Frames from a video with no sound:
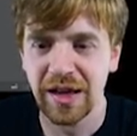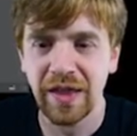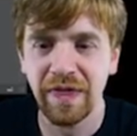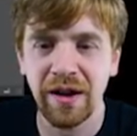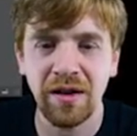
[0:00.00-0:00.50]

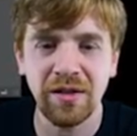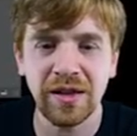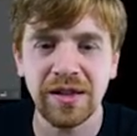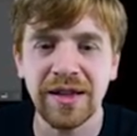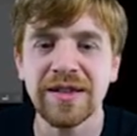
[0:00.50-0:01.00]
and
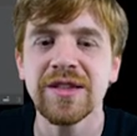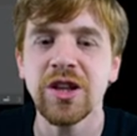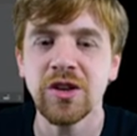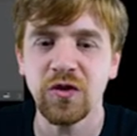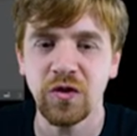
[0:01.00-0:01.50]
now it does
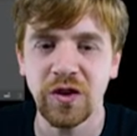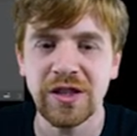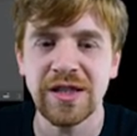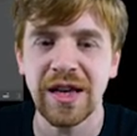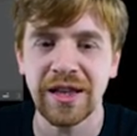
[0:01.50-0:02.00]
not
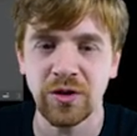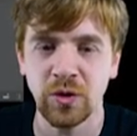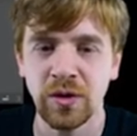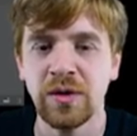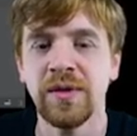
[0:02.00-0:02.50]
fit at
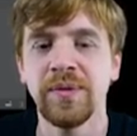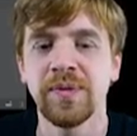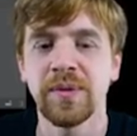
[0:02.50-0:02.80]
all